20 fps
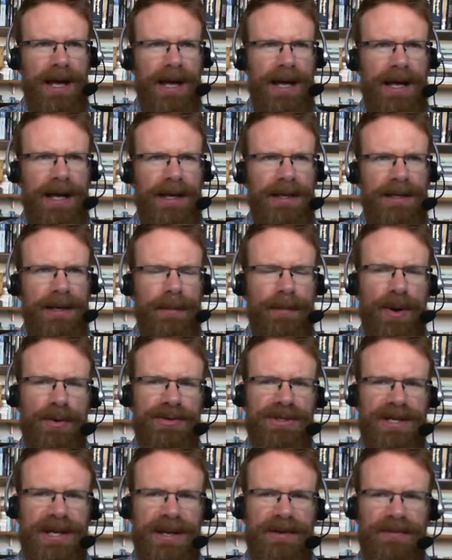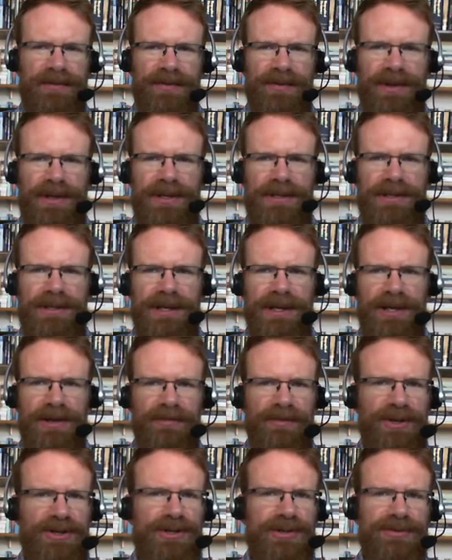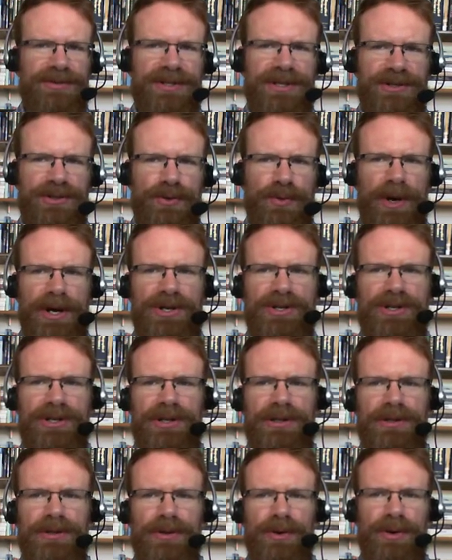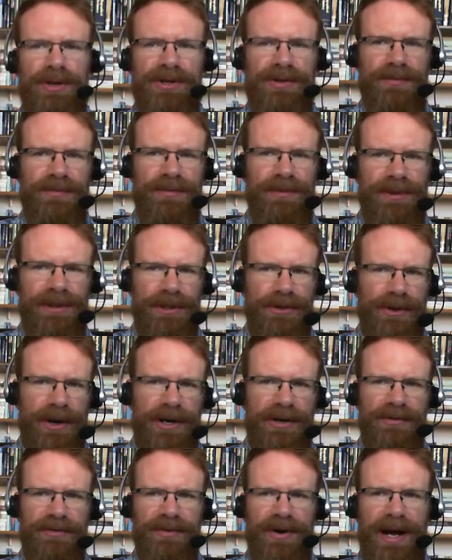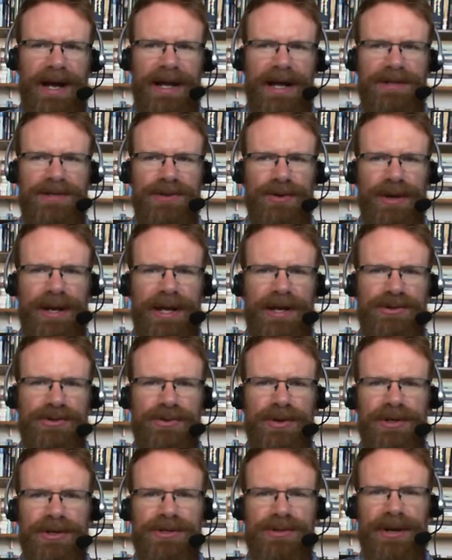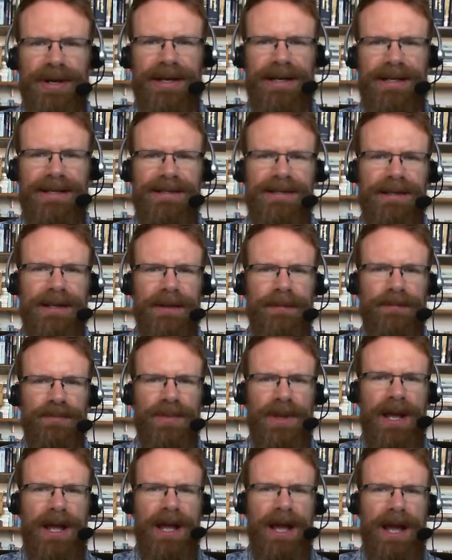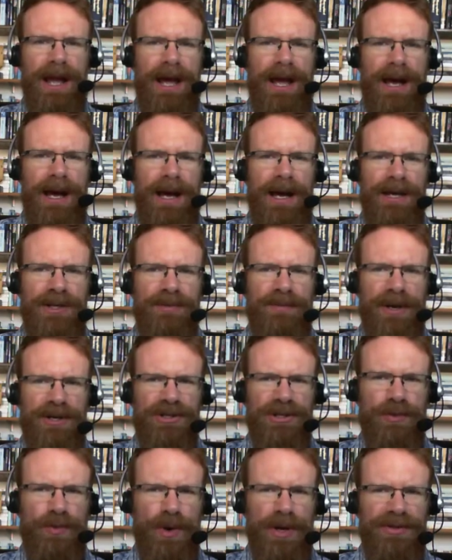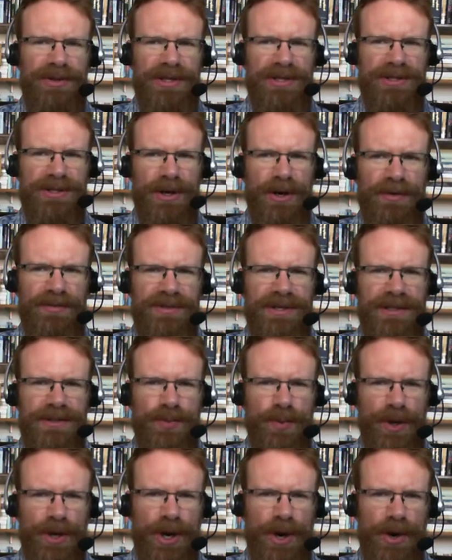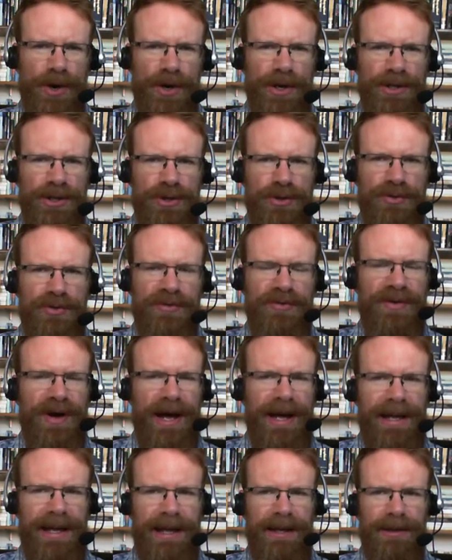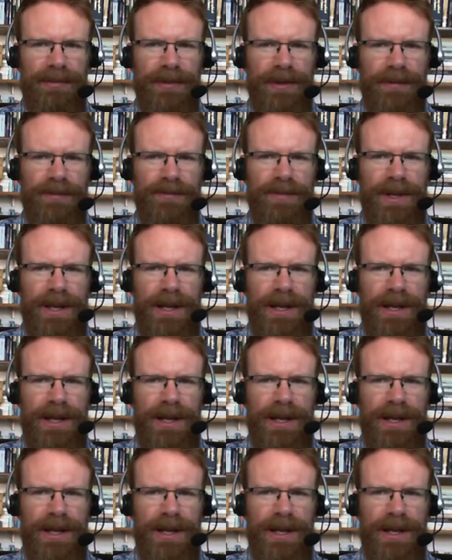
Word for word: And a motif is a conventional situation or a de literary device or interest or incident, uh, especially one that serves as a recurrent unifying element.